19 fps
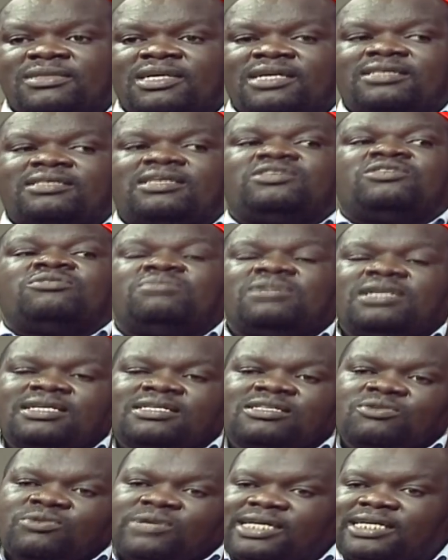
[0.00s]
The Jubilee's
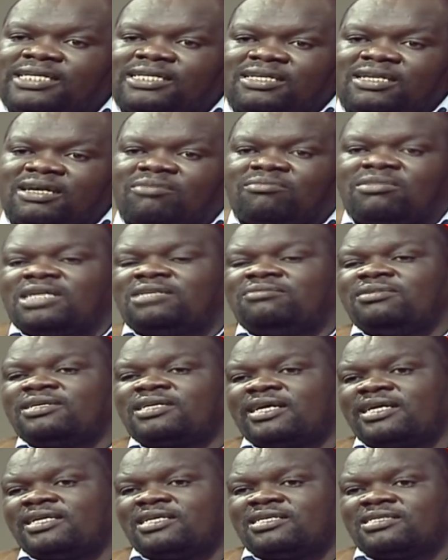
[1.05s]
win might be
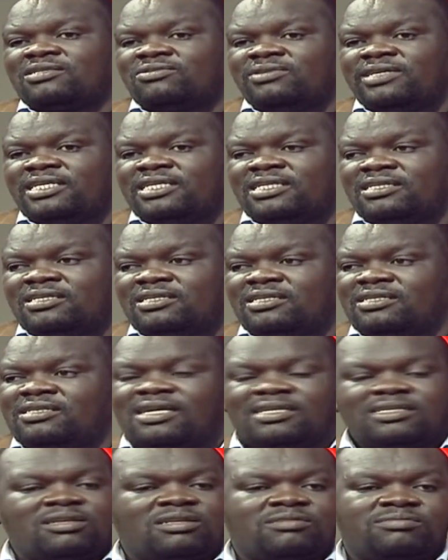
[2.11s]
Kenyans' win. It does
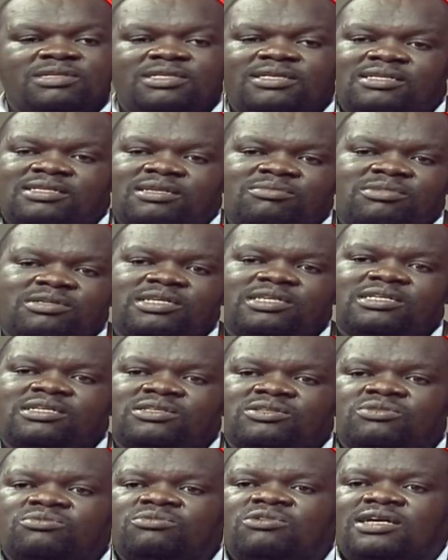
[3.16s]
not mean that somebody in
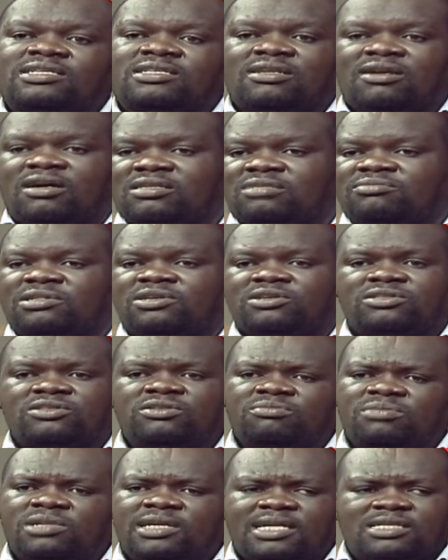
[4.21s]
Kisumu has lost because
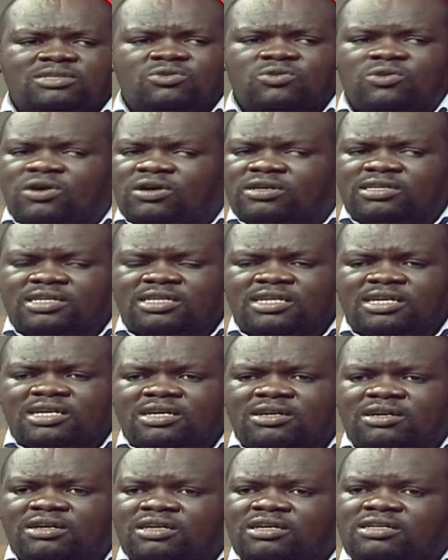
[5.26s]
Jubilee has won.
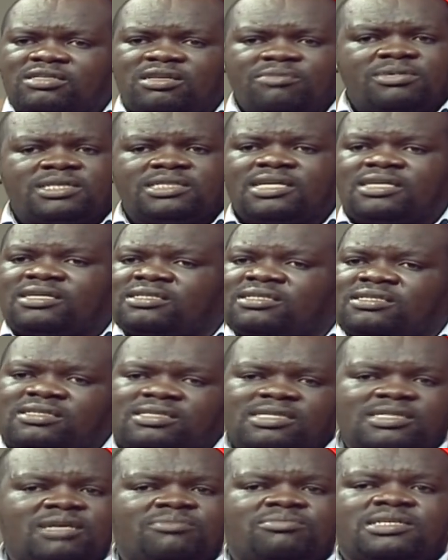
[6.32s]
Uh, the president is still
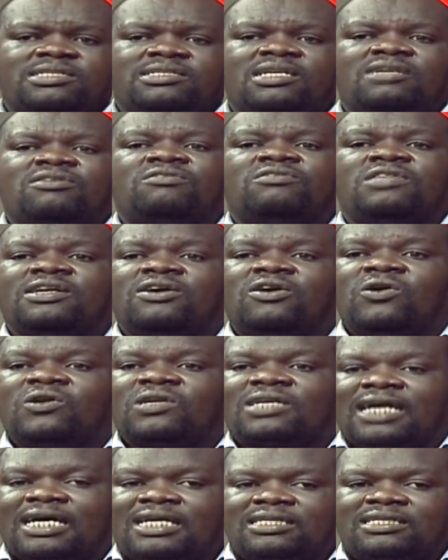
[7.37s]
the president of the whole
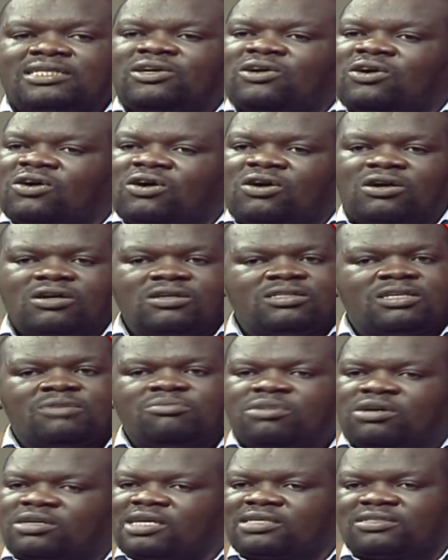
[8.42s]
country. All the
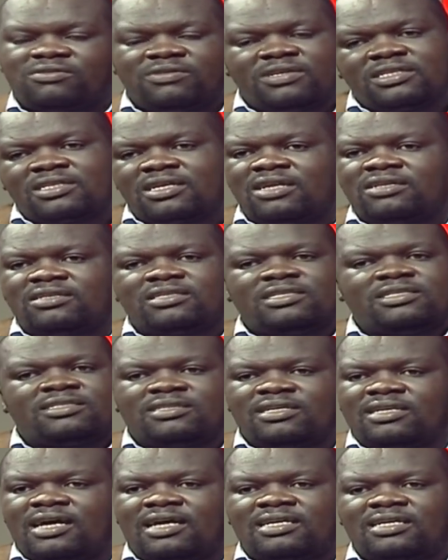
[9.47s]
borders of this country is
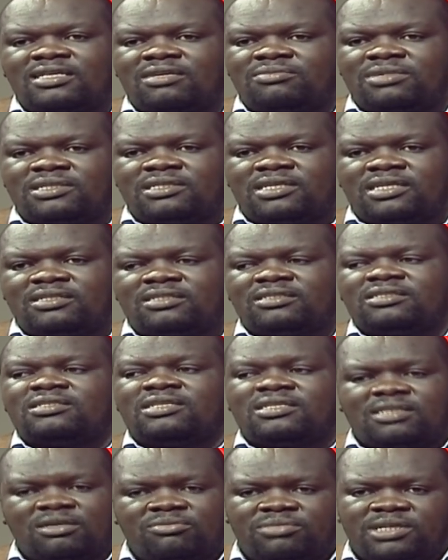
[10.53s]
still under the president, the
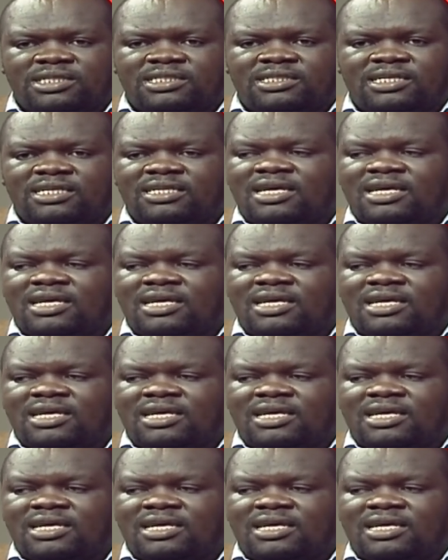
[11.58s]
same president.